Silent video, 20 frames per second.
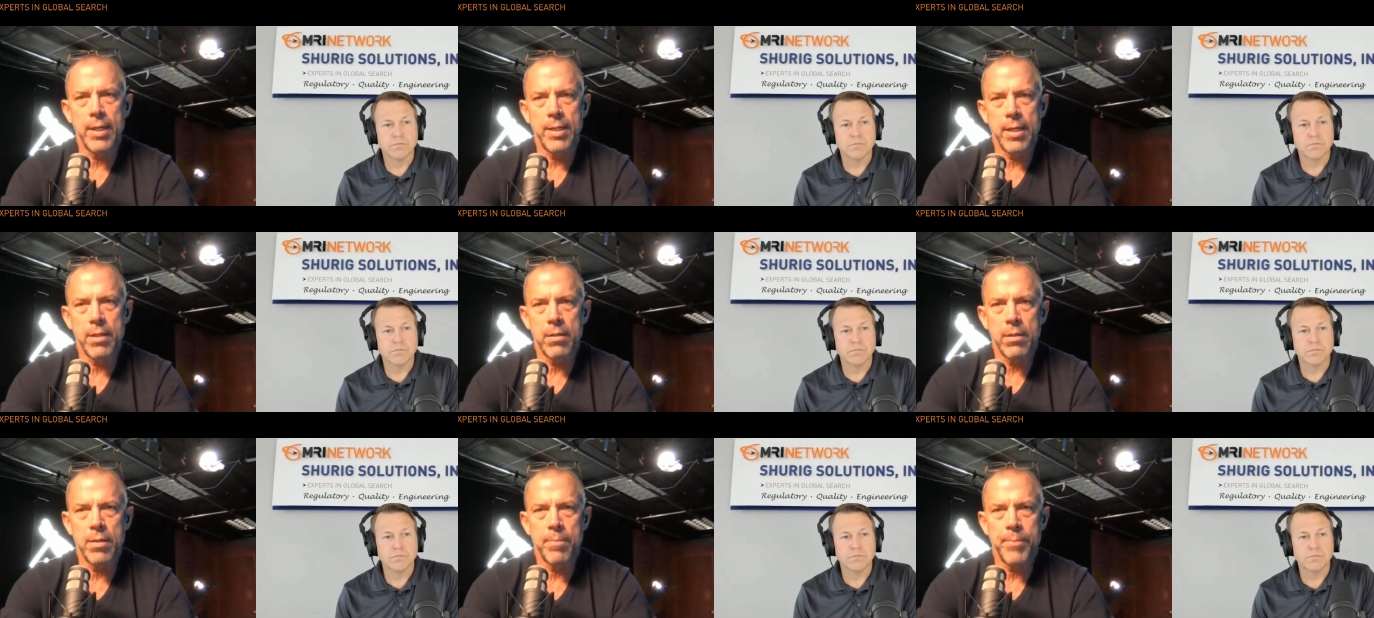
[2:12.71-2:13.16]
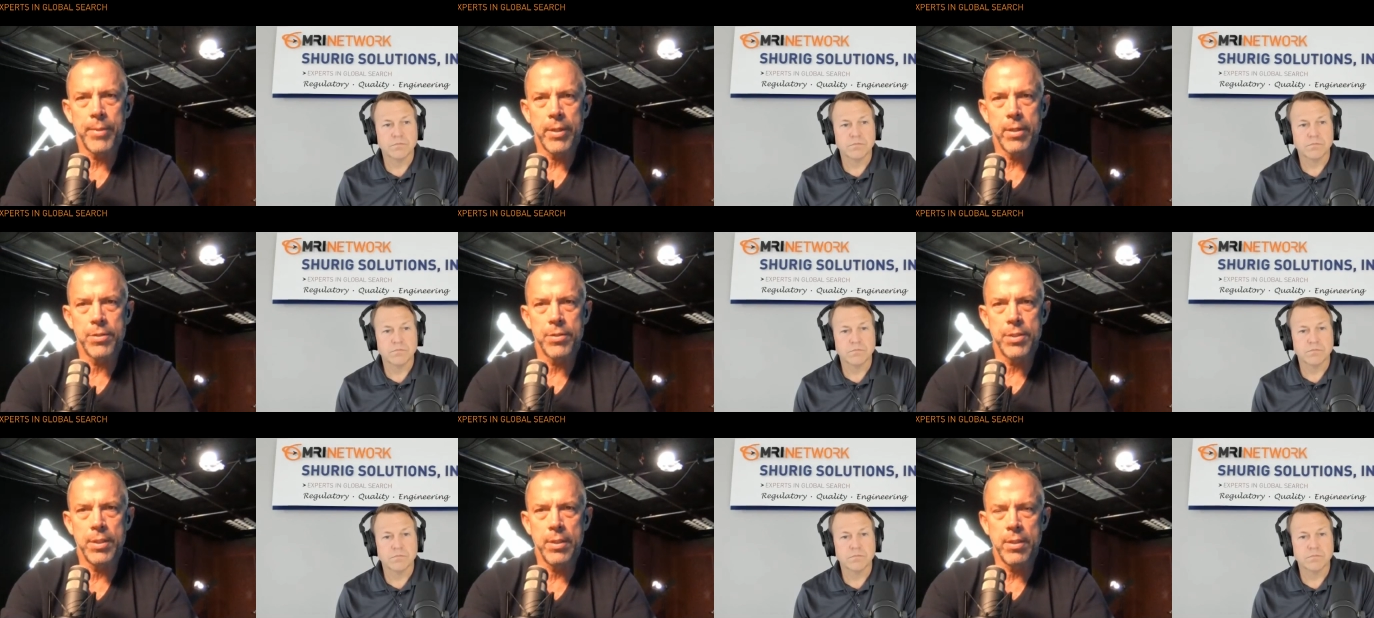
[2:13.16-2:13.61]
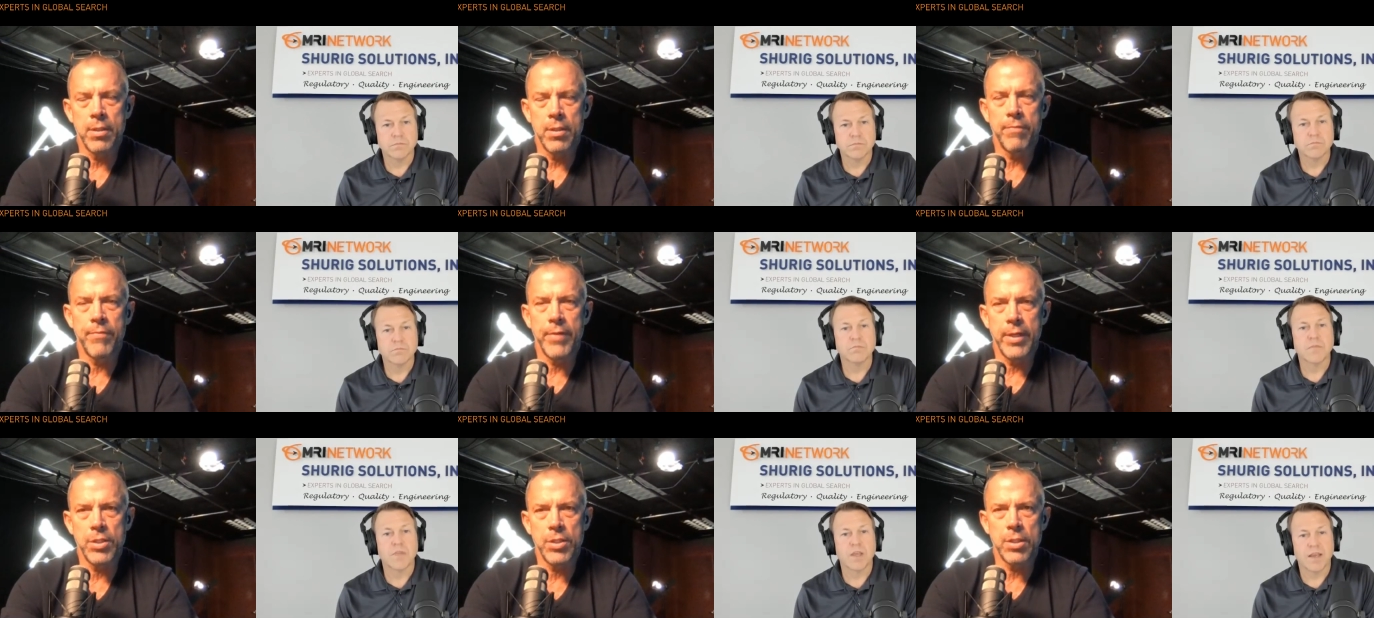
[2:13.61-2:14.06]
Speaker 1: area because the
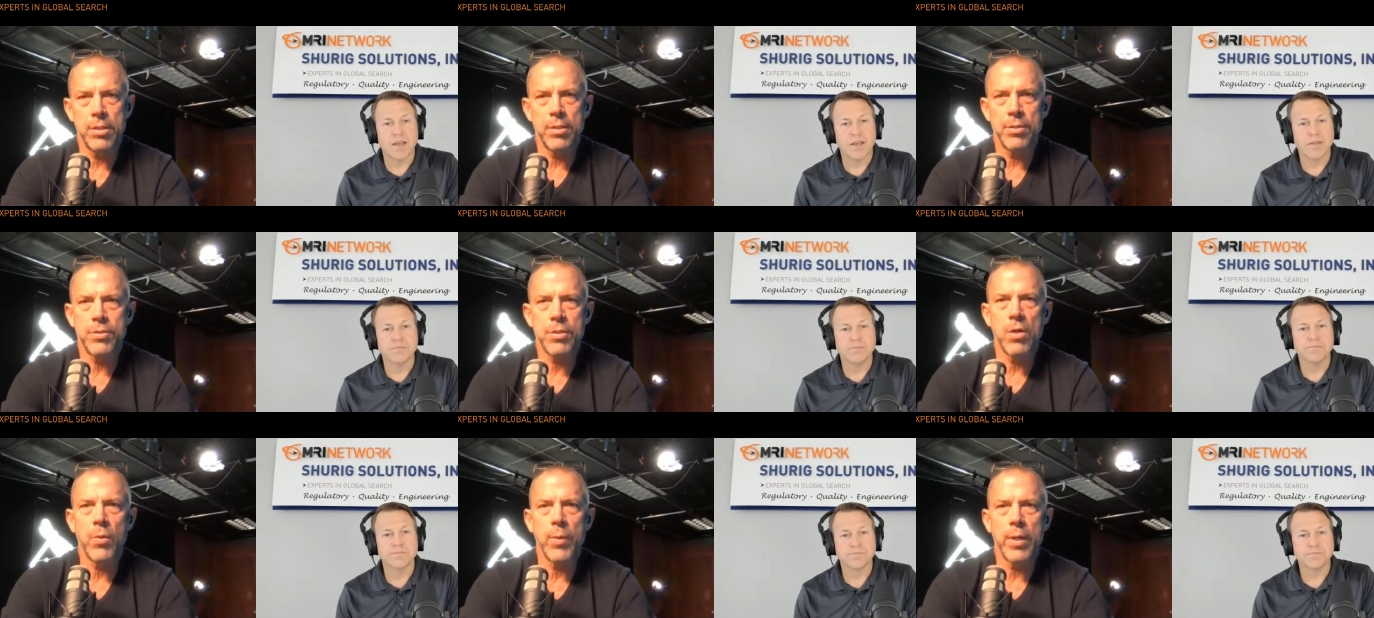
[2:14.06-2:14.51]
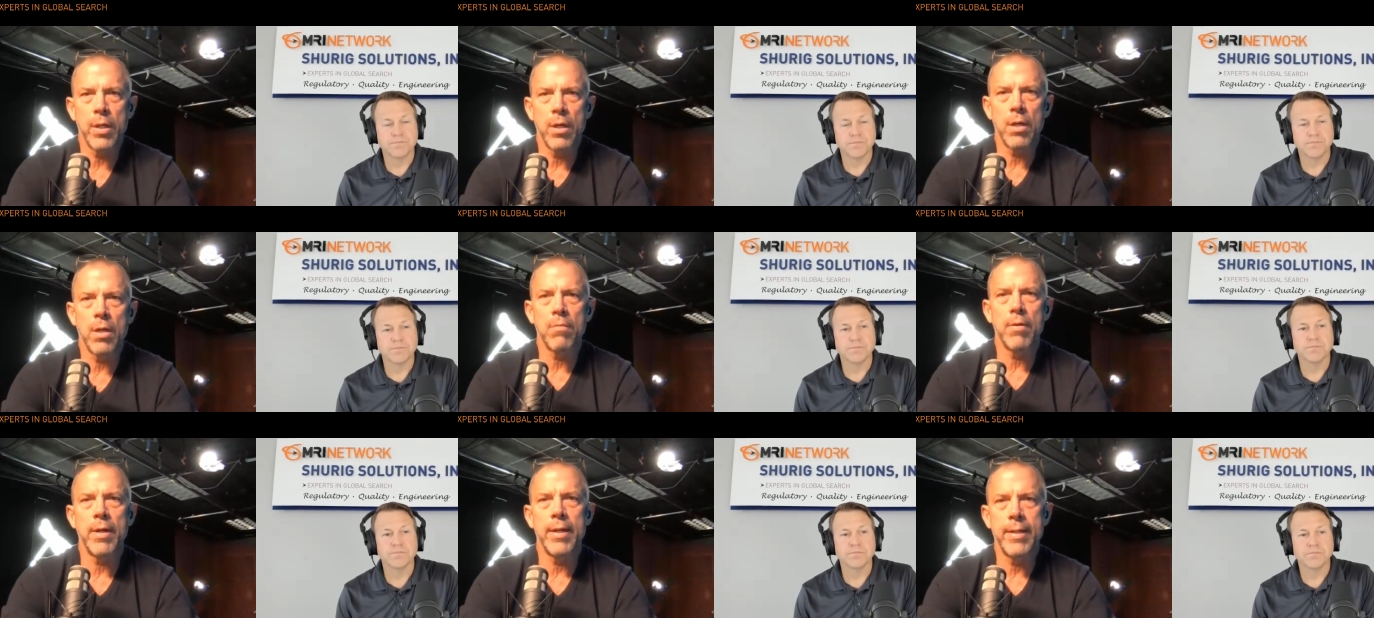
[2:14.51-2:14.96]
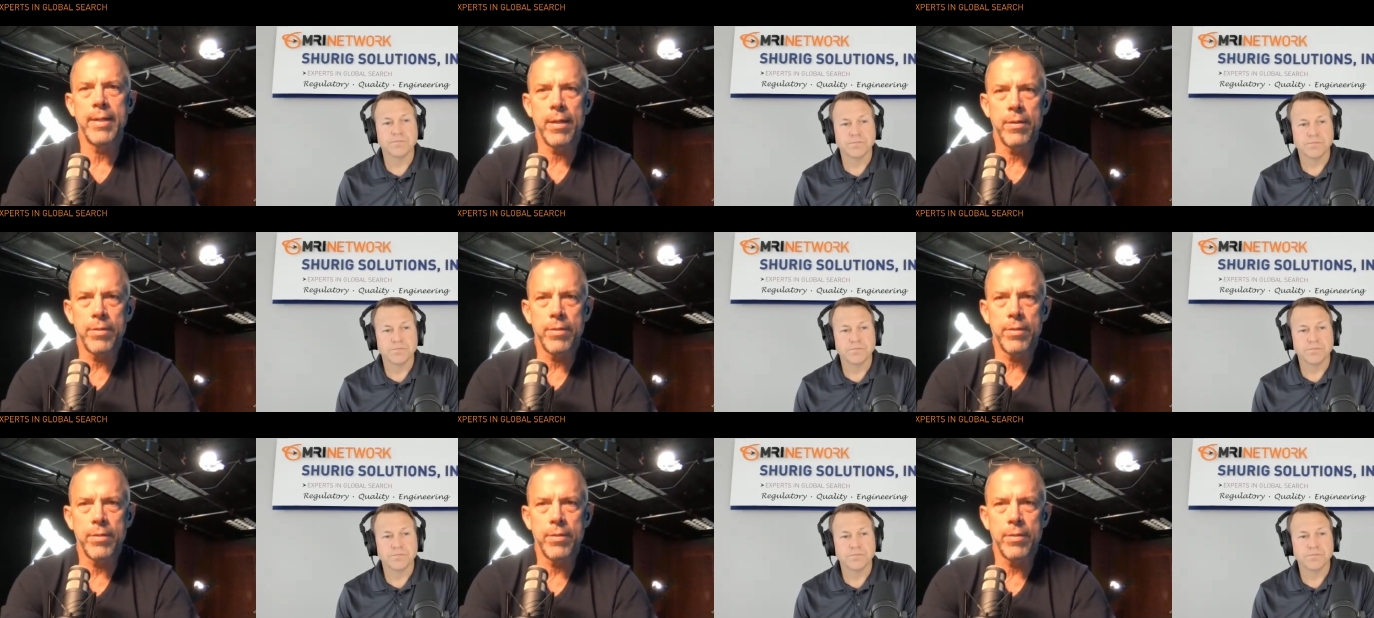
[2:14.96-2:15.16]
innovation that's going on right now,